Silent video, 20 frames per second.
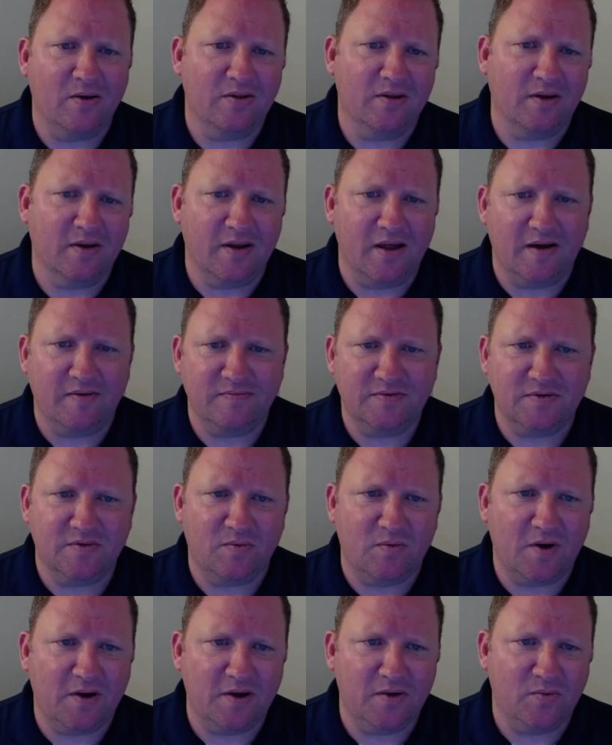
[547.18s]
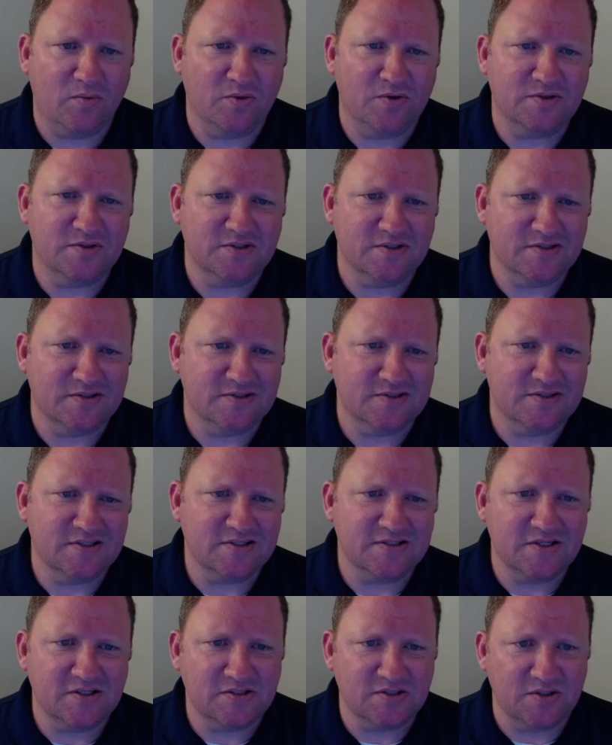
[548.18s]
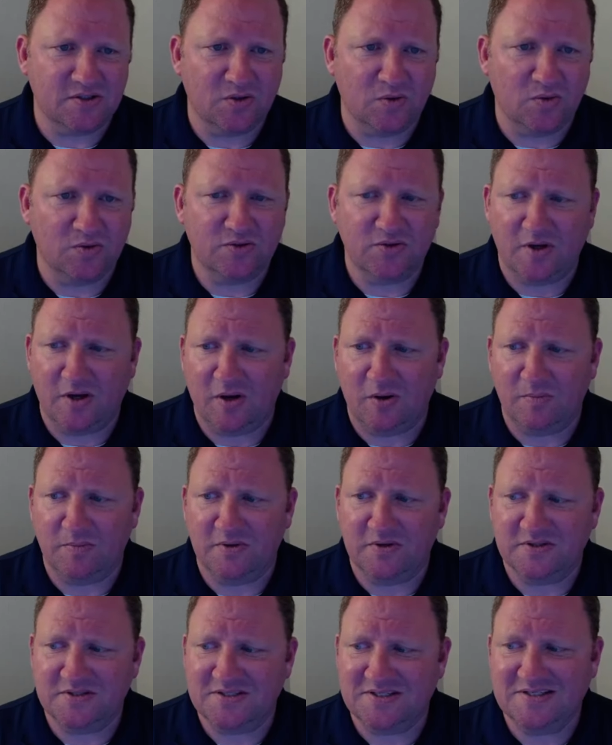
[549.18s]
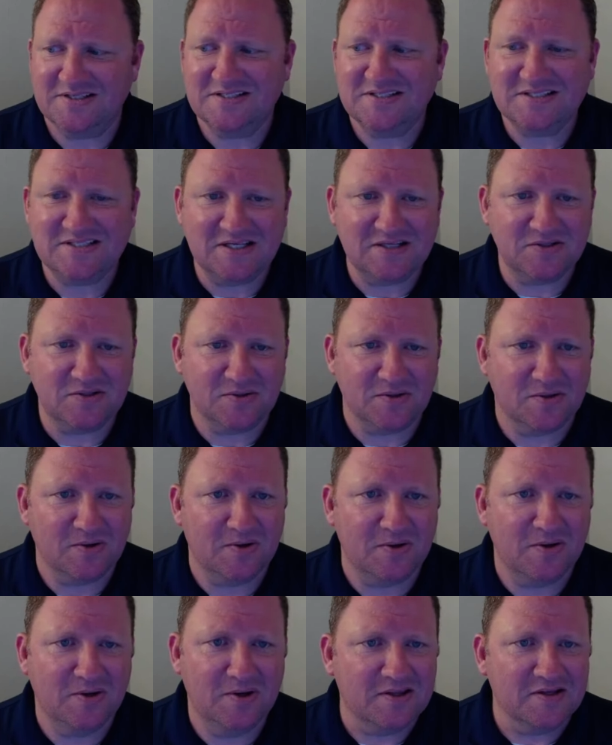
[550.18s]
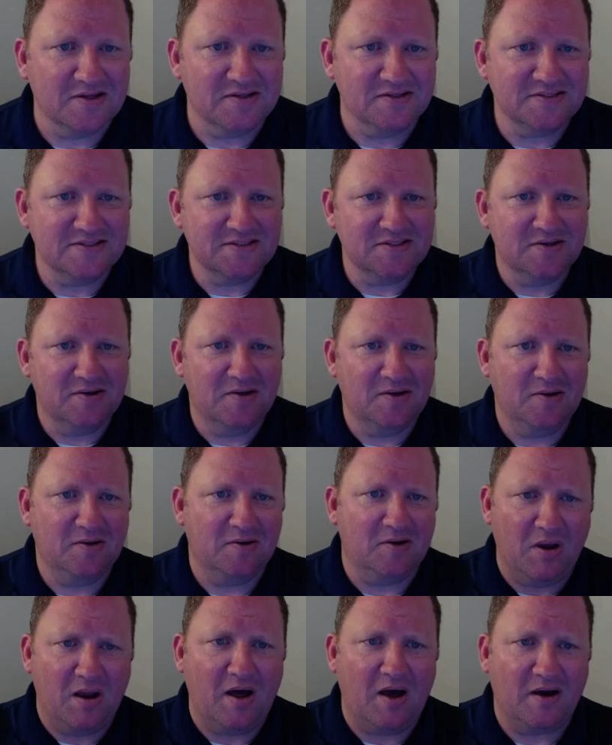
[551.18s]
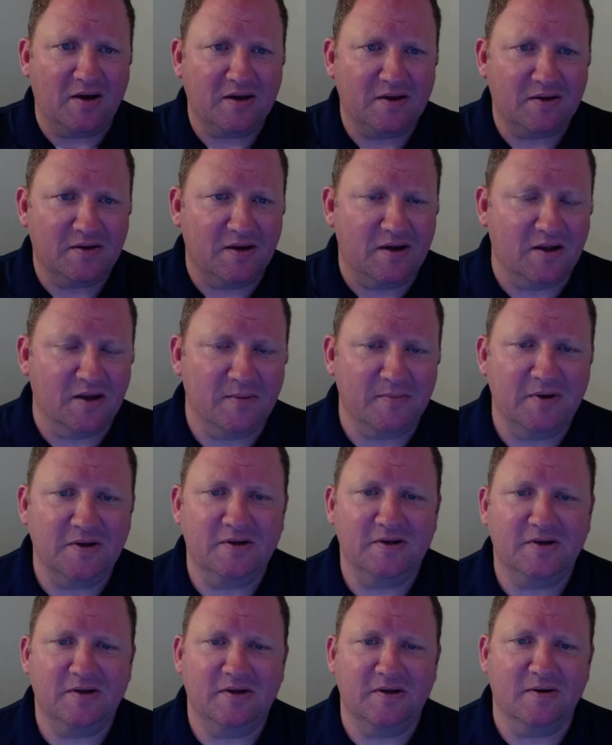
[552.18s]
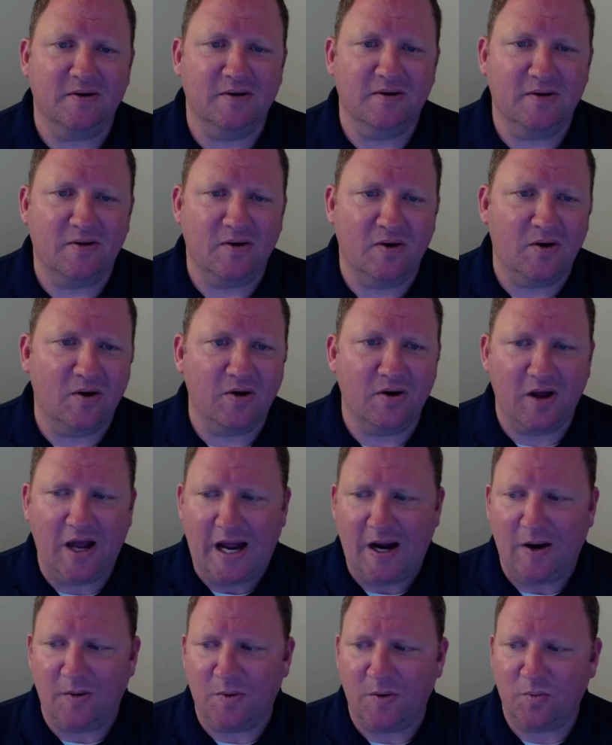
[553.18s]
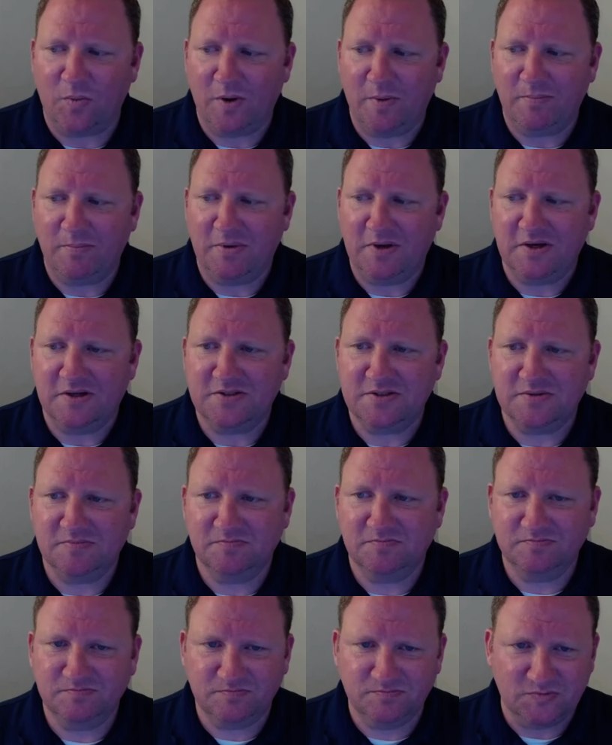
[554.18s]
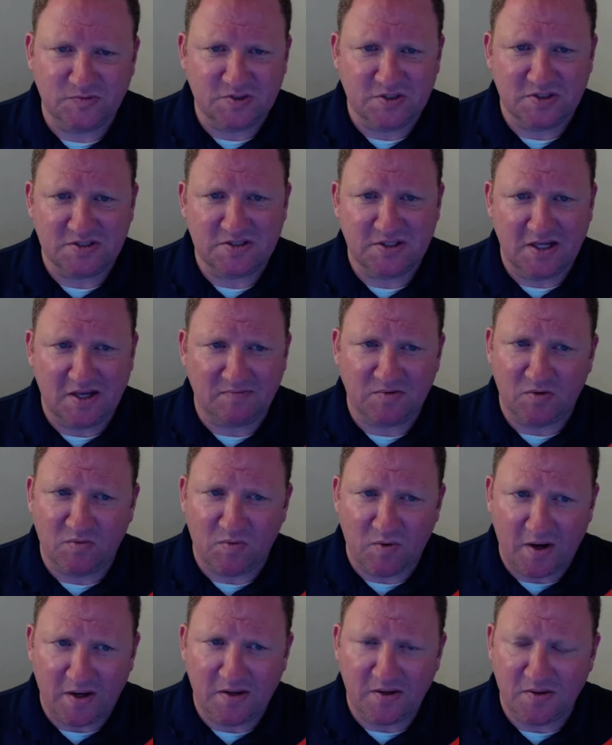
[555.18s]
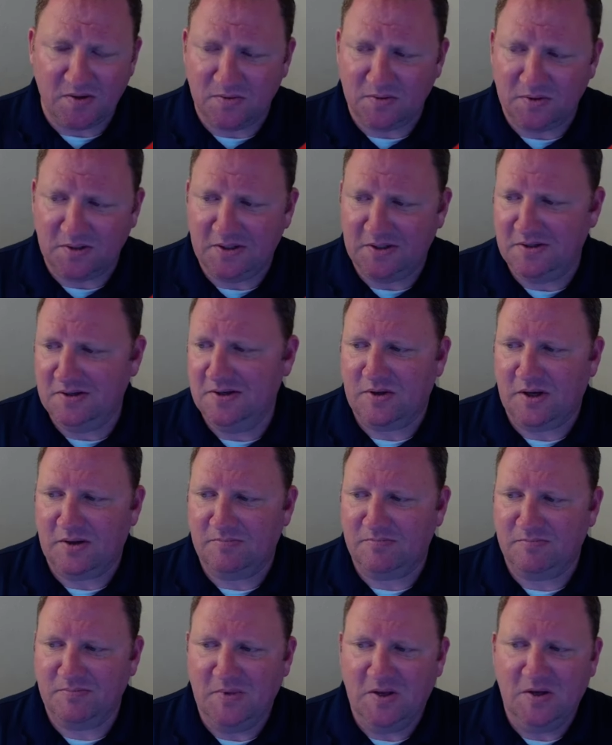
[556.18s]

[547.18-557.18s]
on the left and right, which is essentially going to help us center this block element here on our web page, just left and right only. Okay.